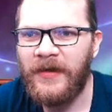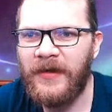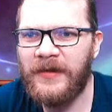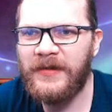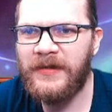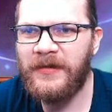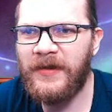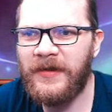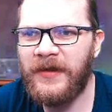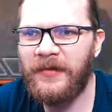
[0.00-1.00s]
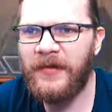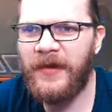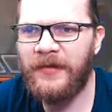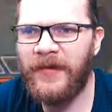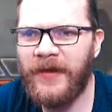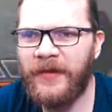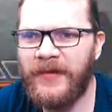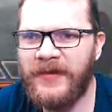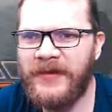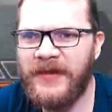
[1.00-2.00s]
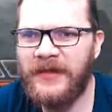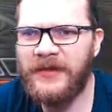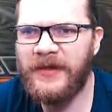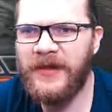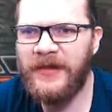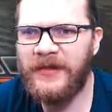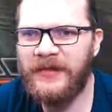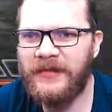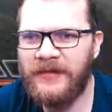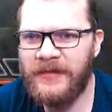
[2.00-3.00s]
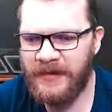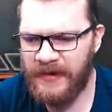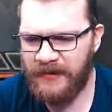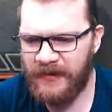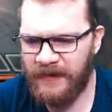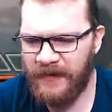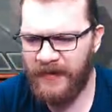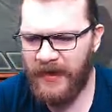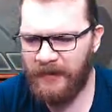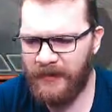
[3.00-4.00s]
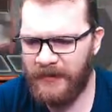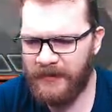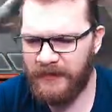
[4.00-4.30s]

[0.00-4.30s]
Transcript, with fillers: Like 6 to 100 king and Viking queen 6 times. Should I take 6 at rank 3? I would.